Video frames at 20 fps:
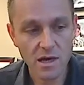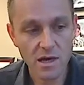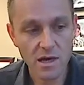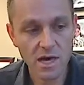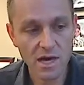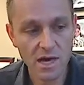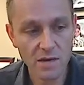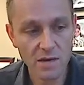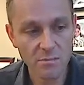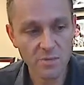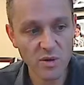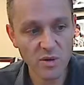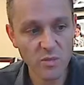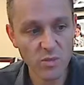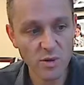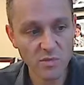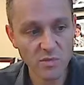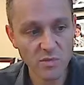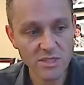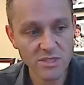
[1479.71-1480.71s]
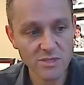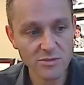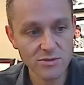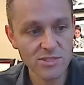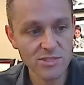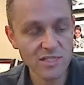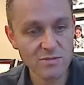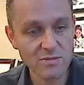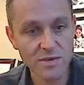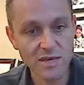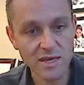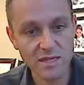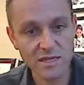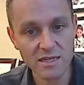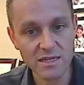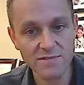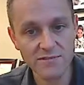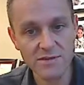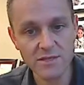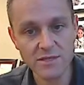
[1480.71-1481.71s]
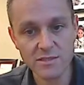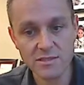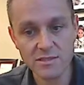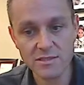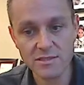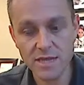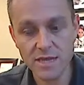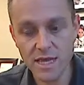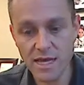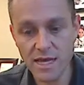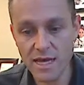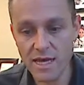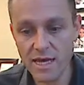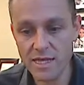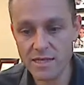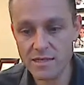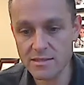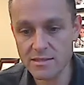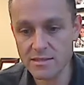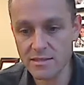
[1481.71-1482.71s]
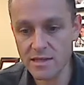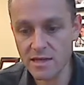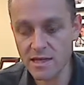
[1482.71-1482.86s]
But what we do does make a difference. And